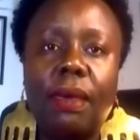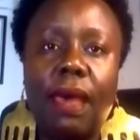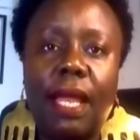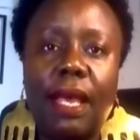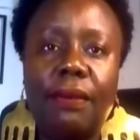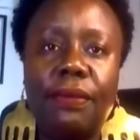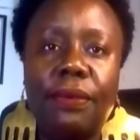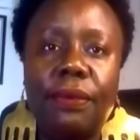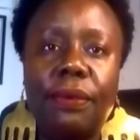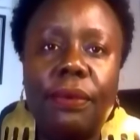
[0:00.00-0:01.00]
I love you.
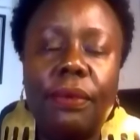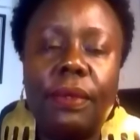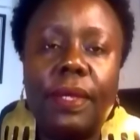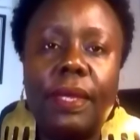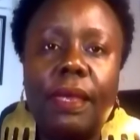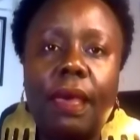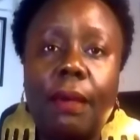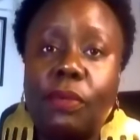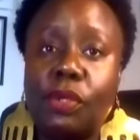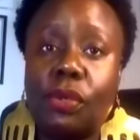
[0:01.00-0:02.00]

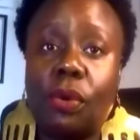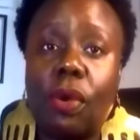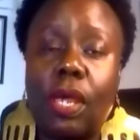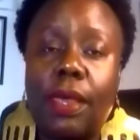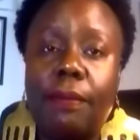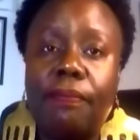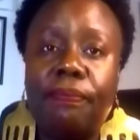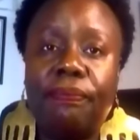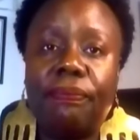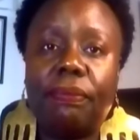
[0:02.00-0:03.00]
I'm sorry,
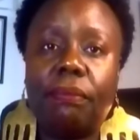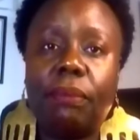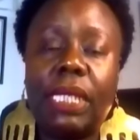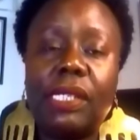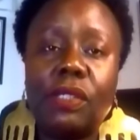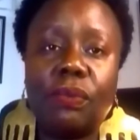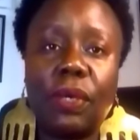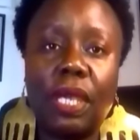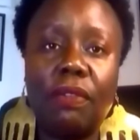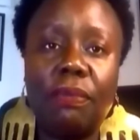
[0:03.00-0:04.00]
please
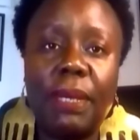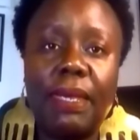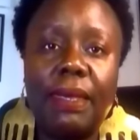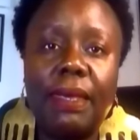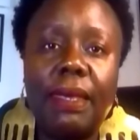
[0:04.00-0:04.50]
forgive me,